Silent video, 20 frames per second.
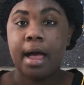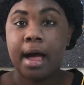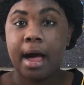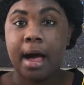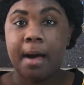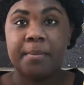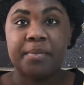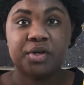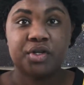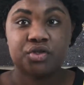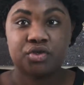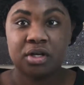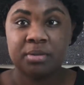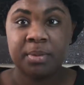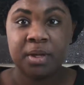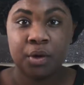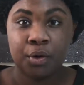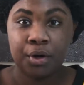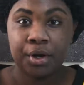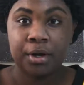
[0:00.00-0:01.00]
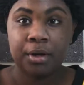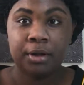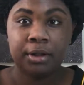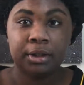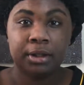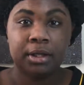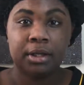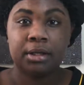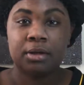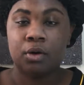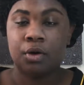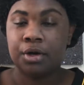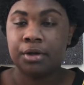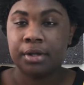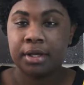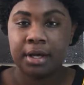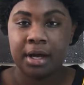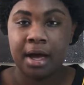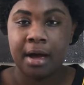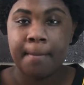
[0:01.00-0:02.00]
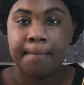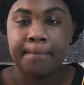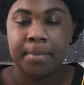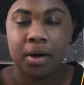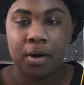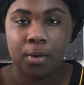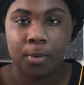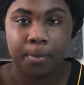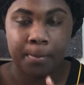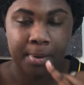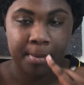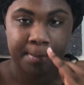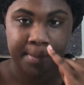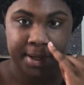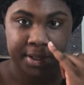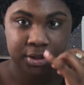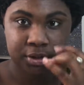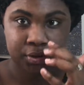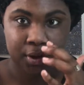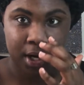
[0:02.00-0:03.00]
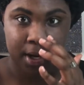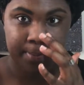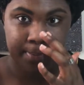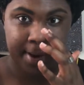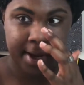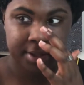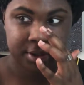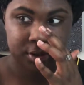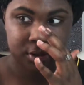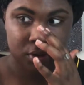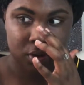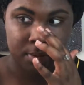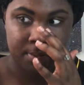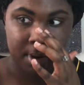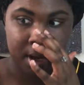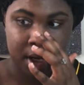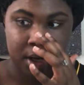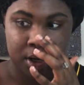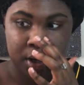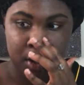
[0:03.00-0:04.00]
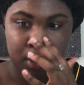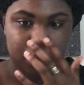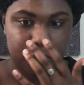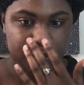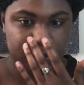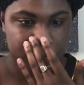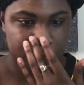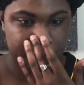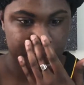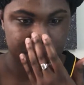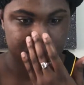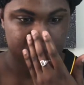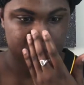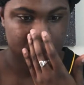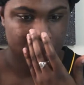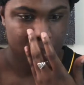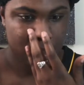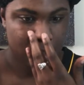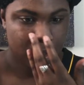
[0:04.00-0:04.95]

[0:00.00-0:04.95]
I'm extremely oily combo, but my dry patches on my nose, which